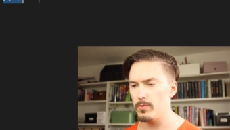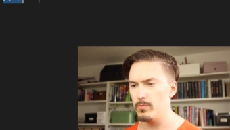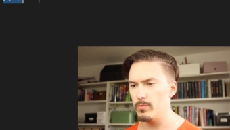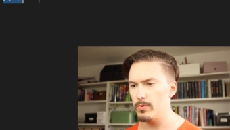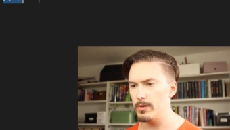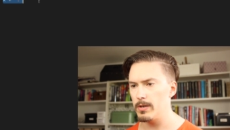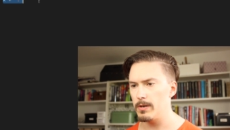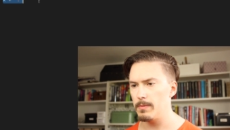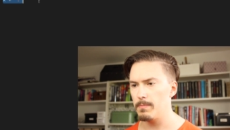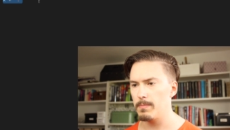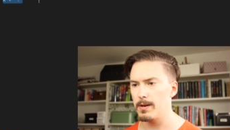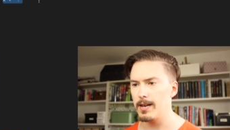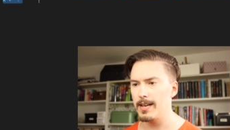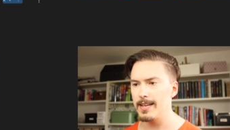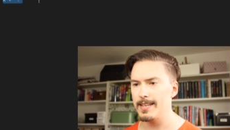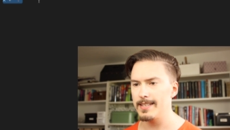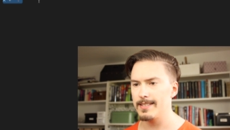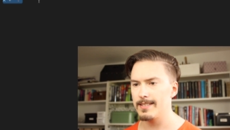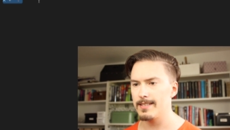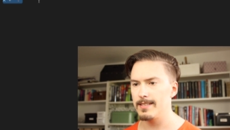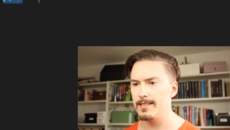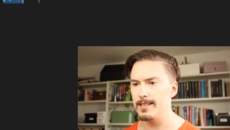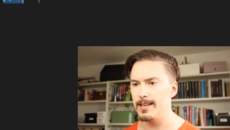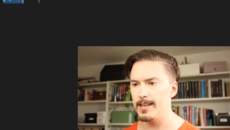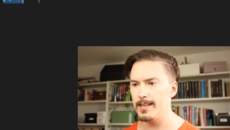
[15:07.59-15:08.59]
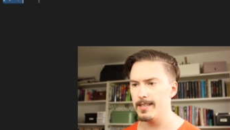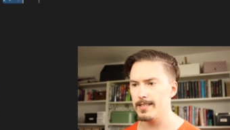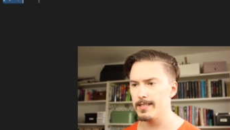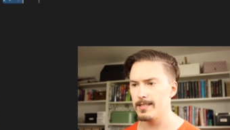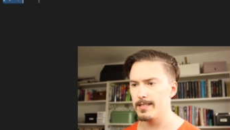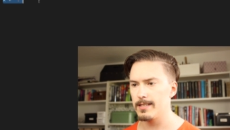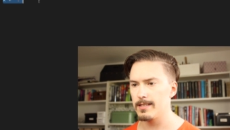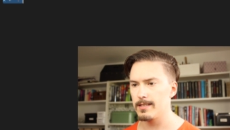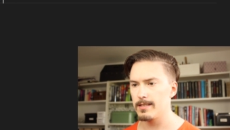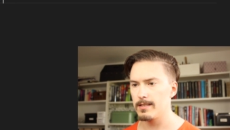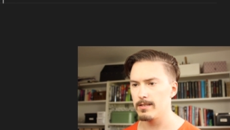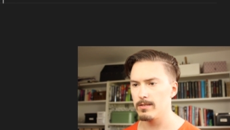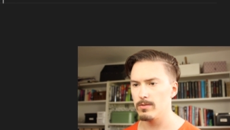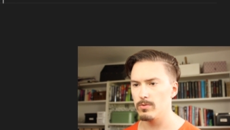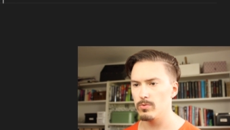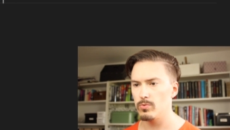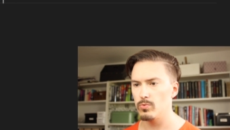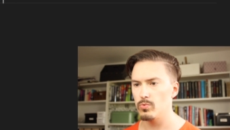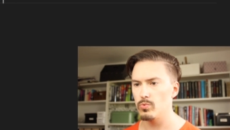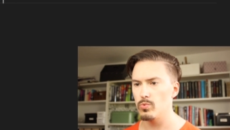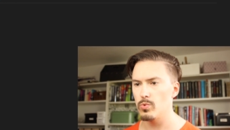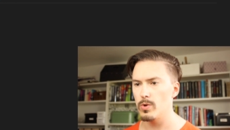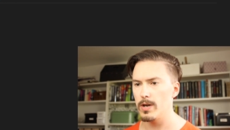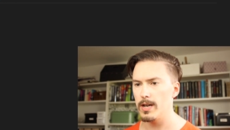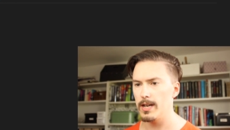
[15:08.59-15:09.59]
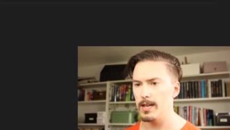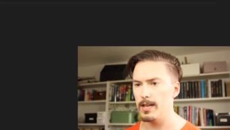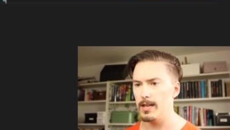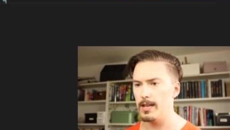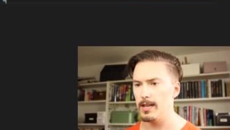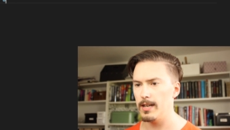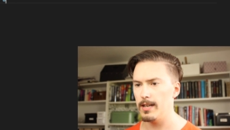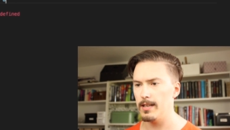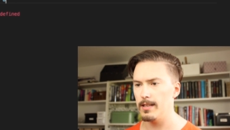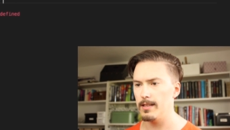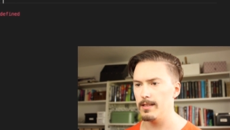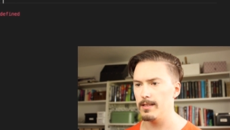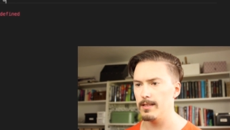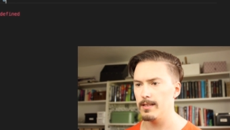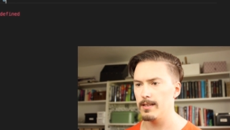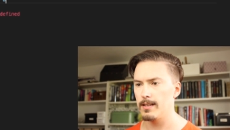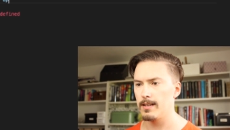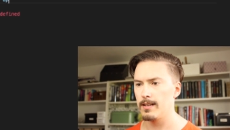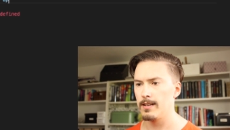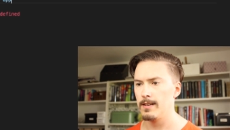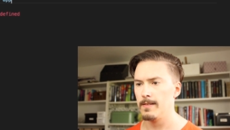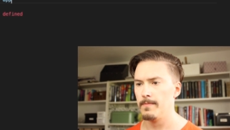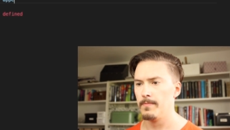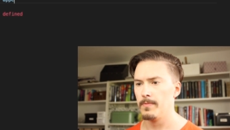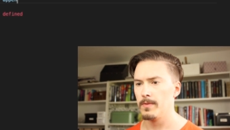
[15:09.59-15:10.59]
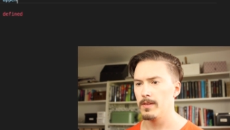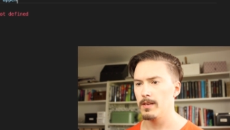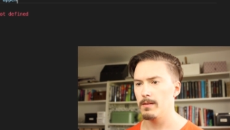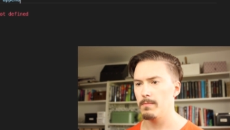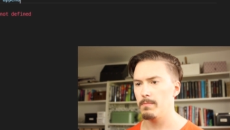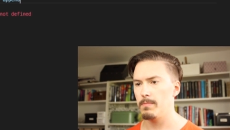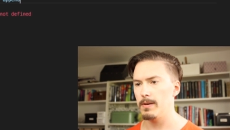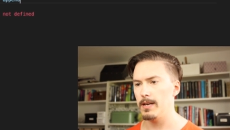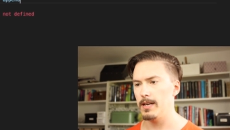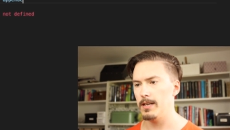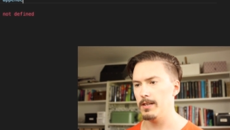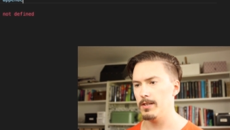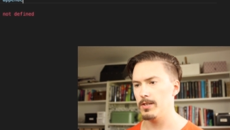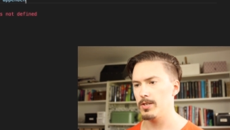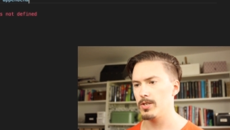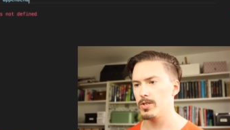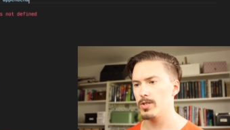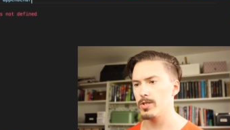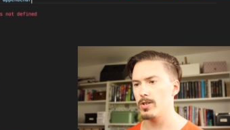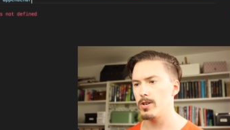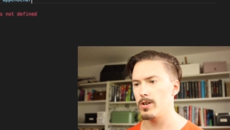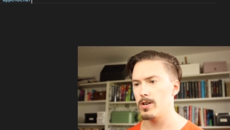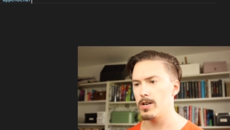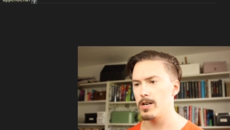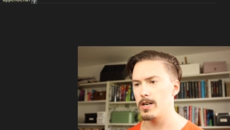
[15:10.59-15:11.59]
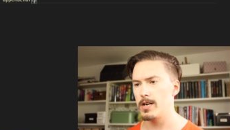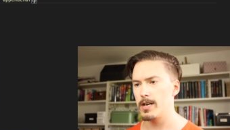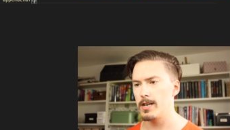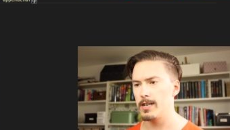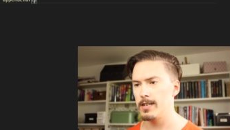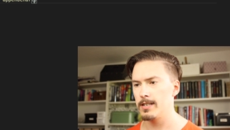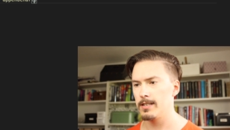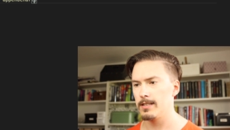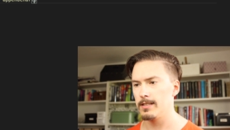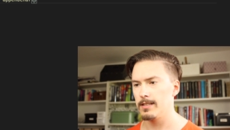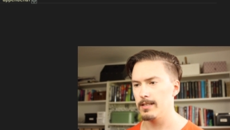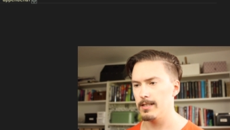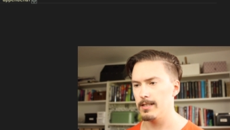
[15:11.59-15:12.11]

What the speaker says: replace this with append char